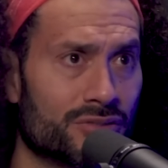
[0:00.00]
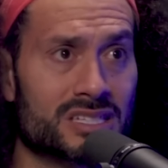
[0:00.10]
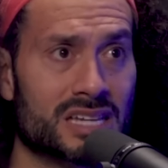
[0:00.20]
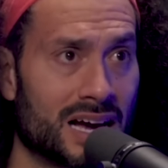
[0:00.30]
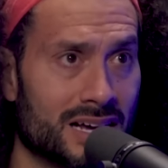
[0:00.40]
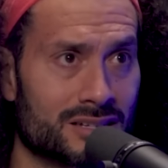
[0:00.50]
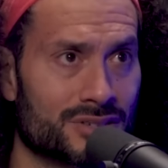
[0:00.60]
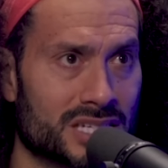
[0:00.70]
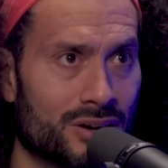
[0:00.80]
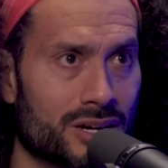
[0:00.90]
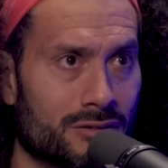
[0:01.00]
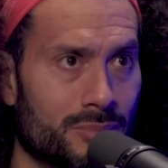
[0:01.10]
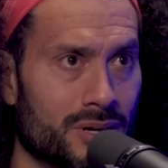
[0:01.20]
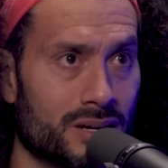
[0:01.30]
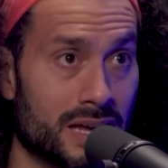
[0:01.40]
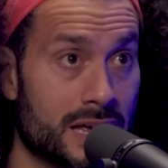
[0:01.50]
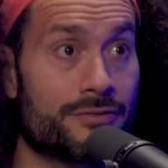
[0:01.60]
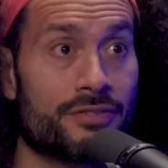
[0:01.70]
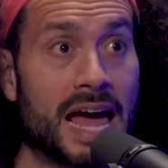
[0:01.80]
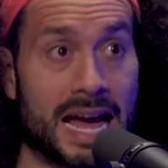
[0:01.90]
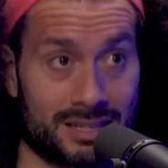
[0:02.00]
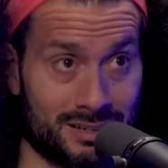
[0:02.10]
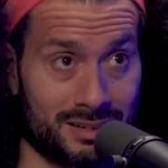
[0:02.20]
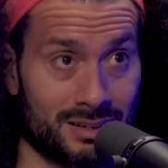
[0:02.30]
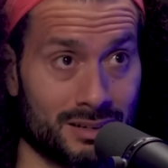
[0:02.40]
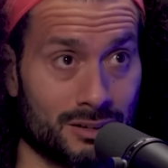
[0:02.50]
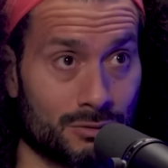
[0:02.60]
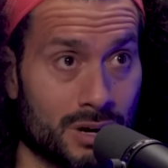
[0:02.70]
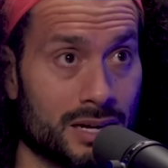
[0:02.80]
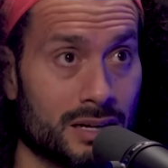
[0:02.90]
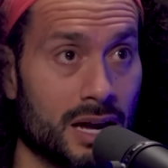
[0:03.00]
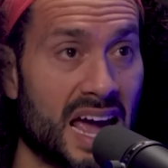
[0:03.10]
the size of Saudi Arabia, if that, right?